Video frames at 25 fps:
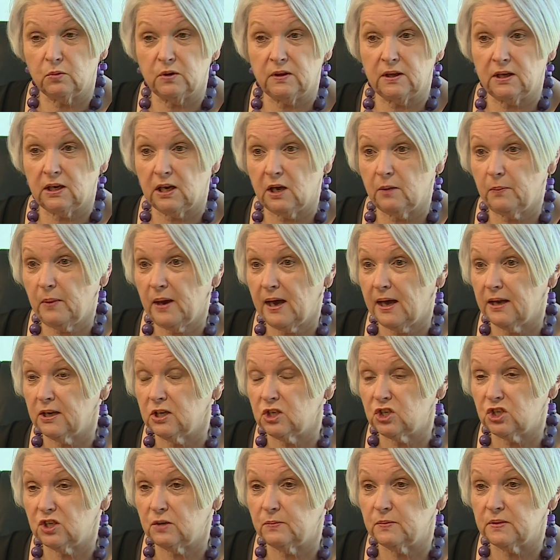within our
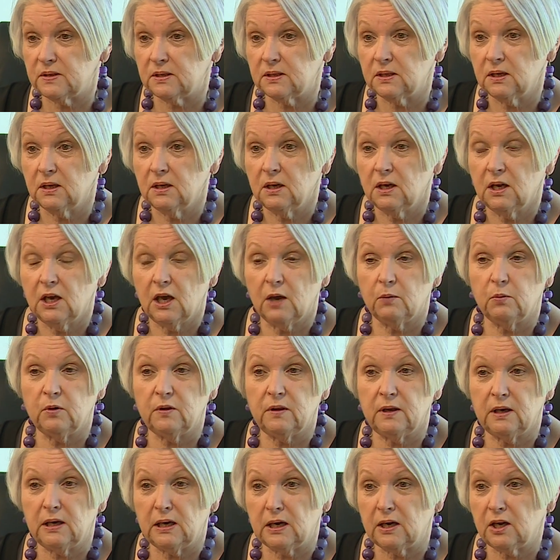partnerships and
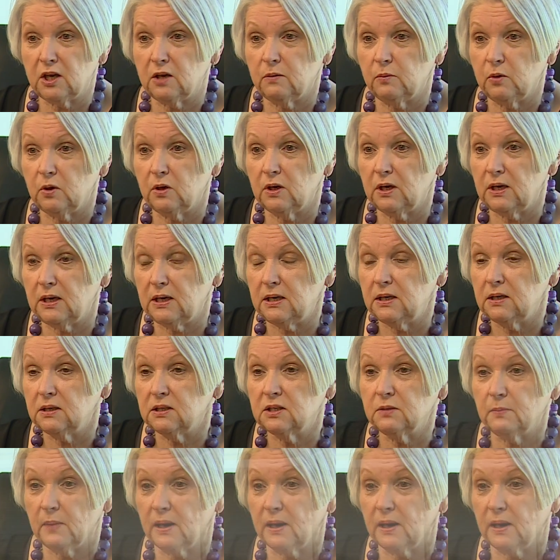within our community to